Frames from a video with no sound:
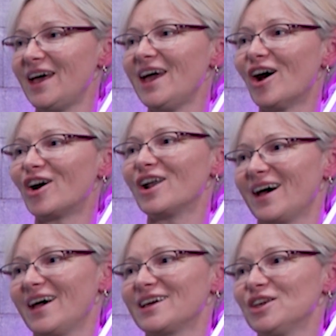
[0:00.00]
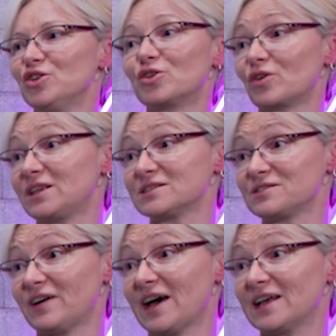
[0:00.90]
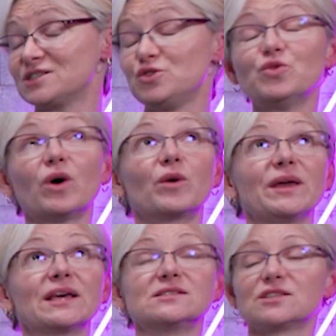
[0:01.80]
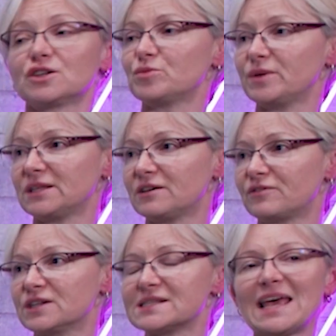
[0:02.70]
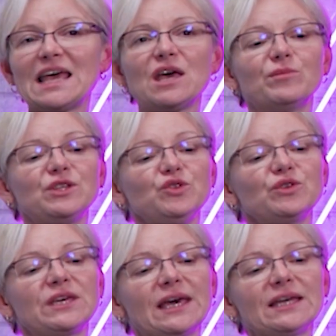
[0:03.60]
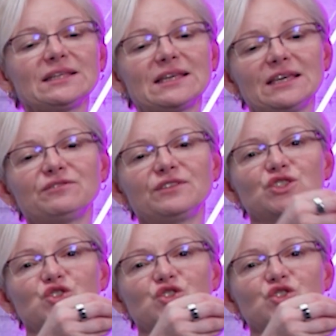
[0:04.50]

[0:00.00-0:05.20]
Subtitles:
They are like your greatest fans. You are making such a big difference. But you can give the